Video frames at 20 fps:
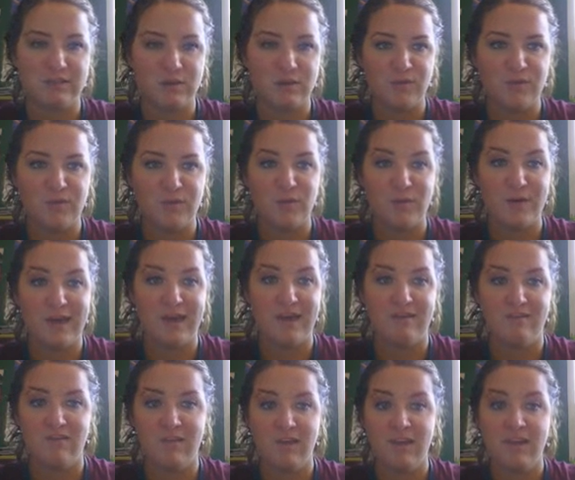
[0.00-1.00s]
So if you
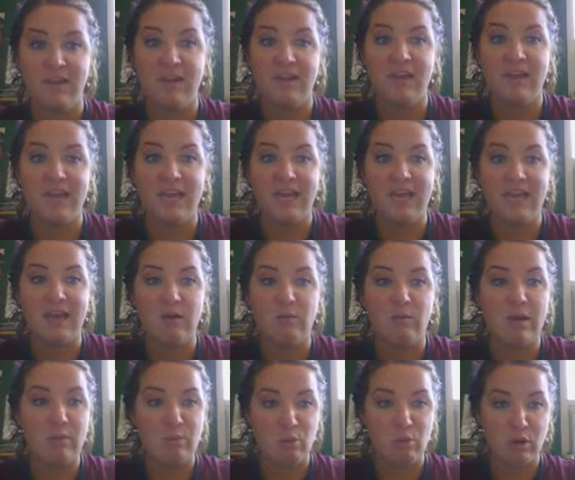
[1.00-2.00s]
have a
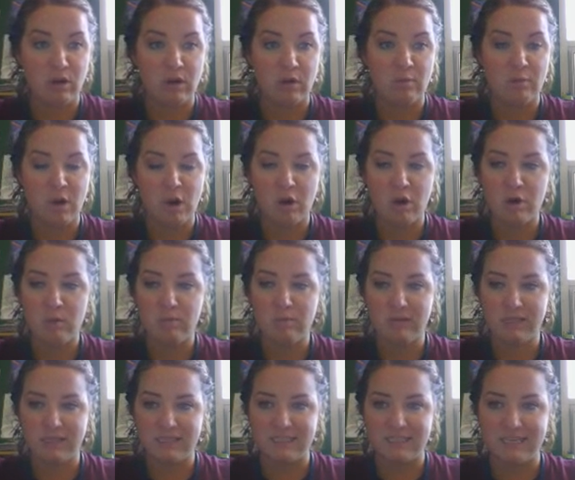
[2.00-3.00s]
whiteboard or a marker,
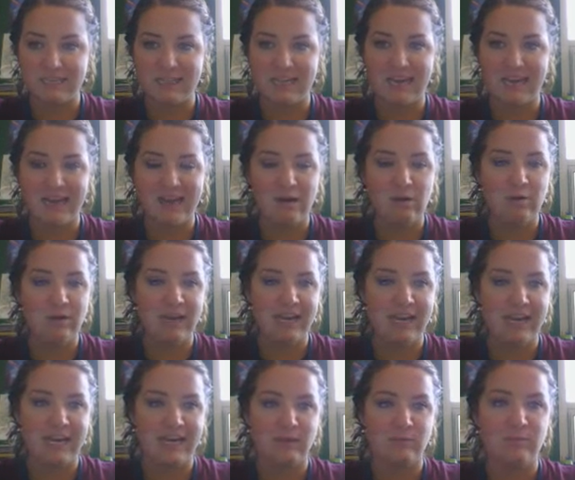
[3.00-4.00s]
please get that out
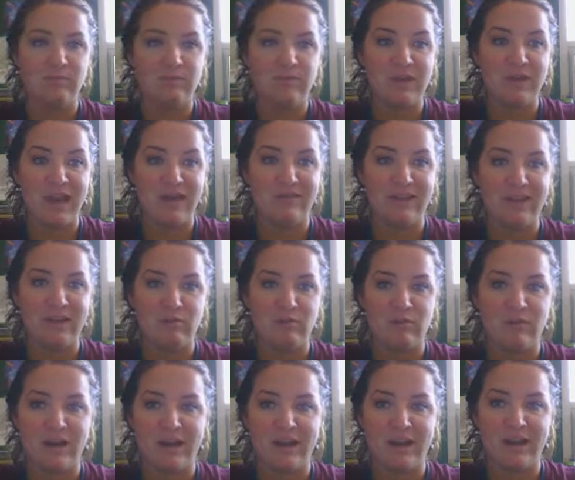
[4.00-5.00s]
and have it
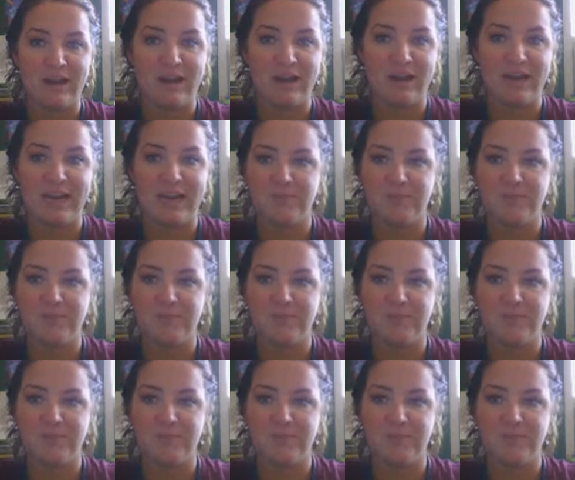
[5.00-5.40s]
ready.